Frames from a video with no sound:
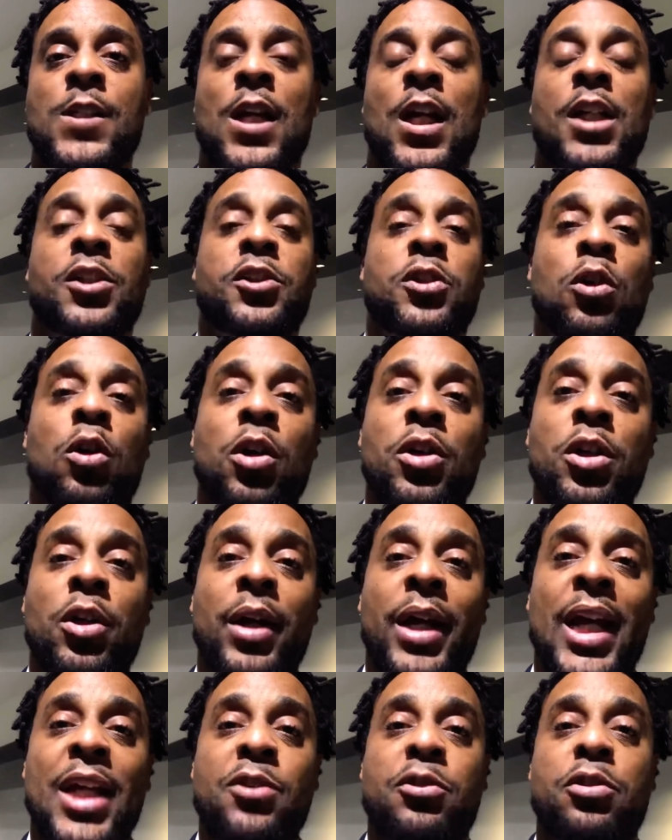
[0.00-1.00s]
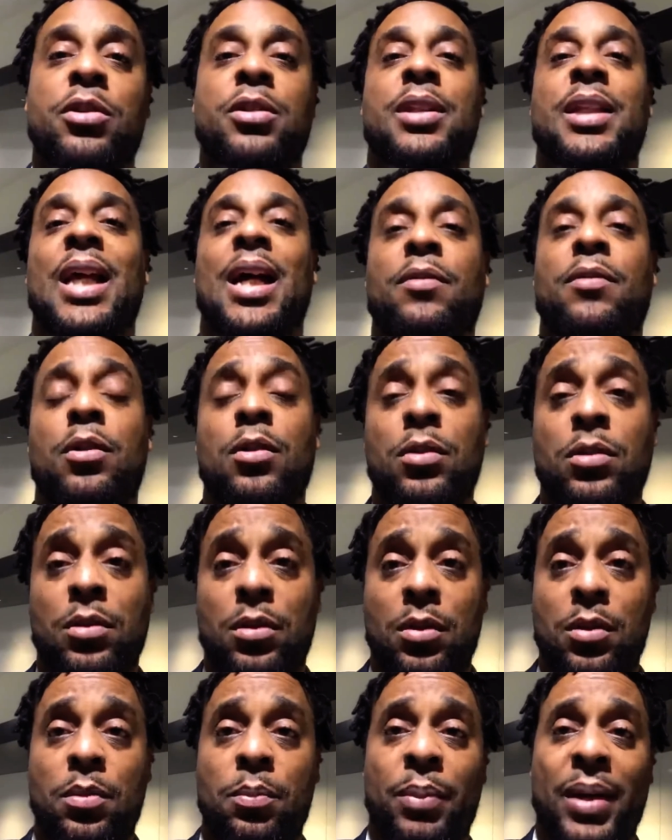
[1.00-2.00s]
Showing your interest level,
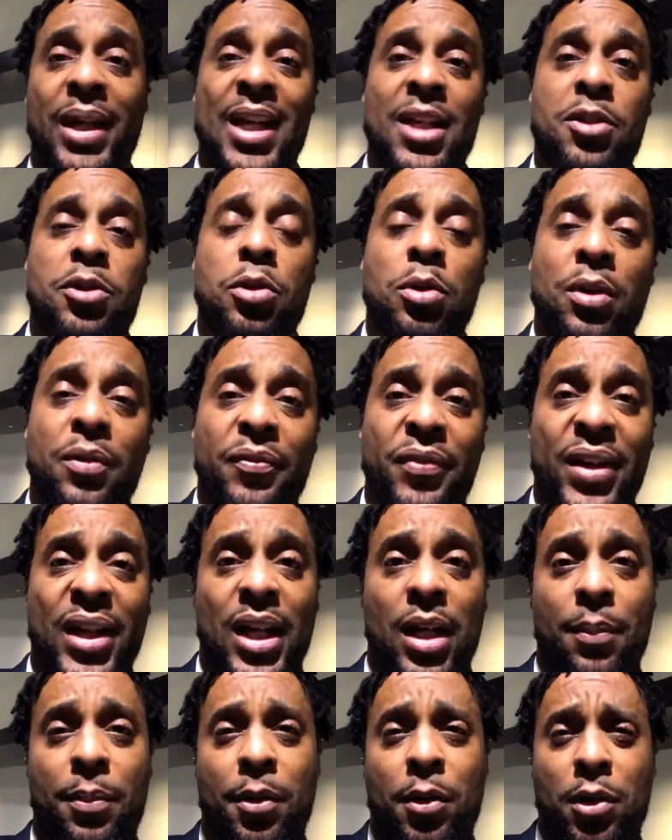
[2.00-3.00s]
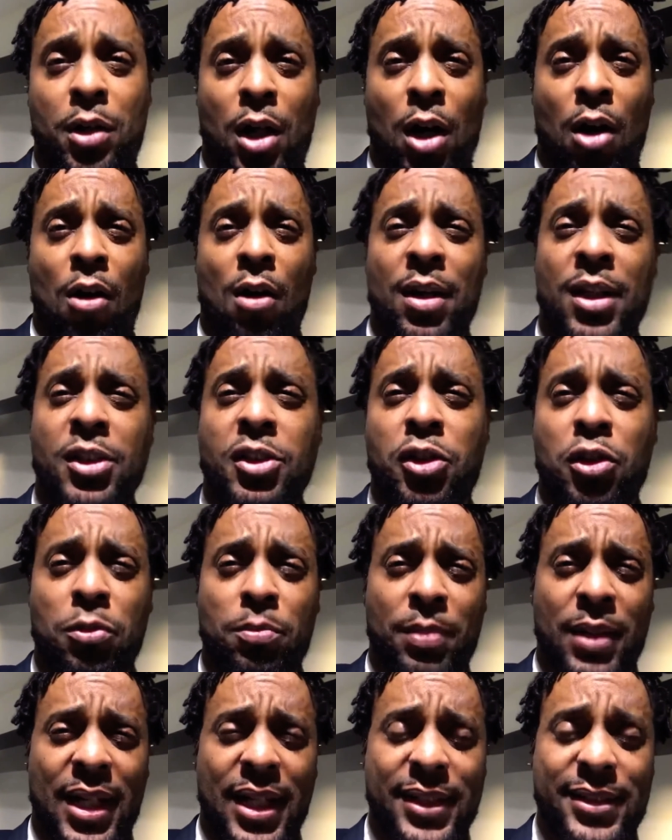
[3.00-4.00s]
being too available, calling too
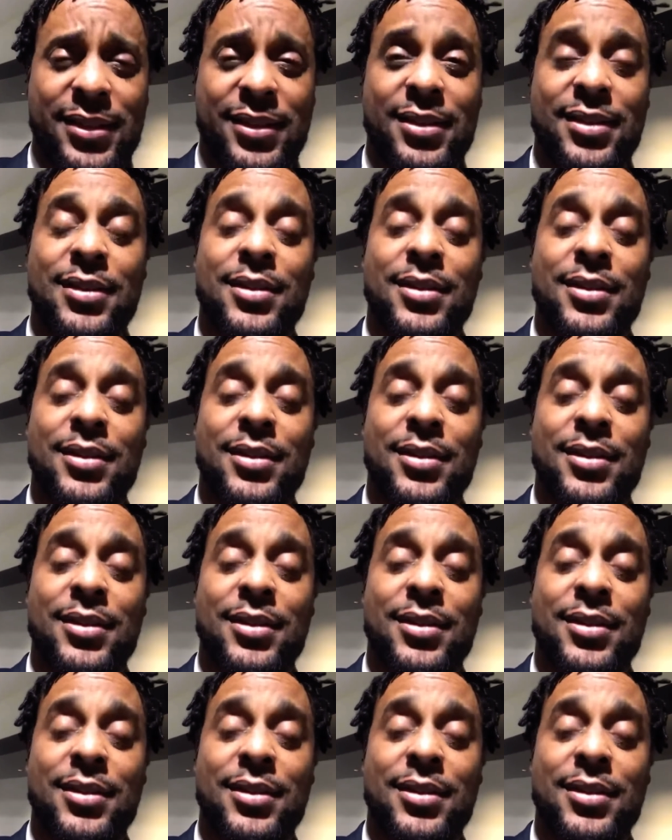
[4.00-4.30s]
much,